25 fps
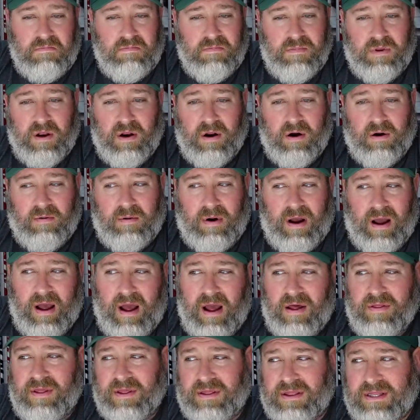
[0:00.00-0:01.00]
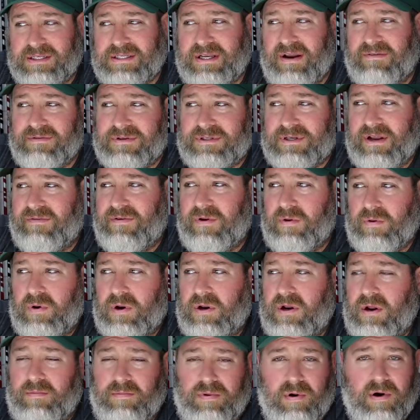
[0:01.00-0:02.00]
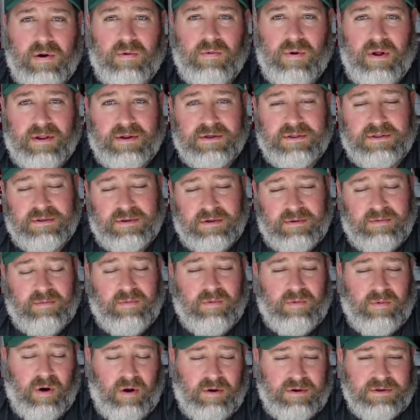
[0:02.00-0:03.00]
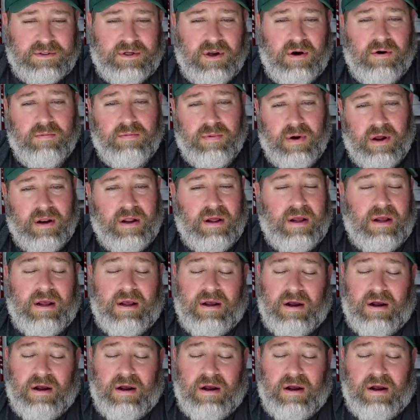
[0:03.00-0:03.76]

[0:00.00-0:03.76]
I think the 770 would have done pretty well as also, but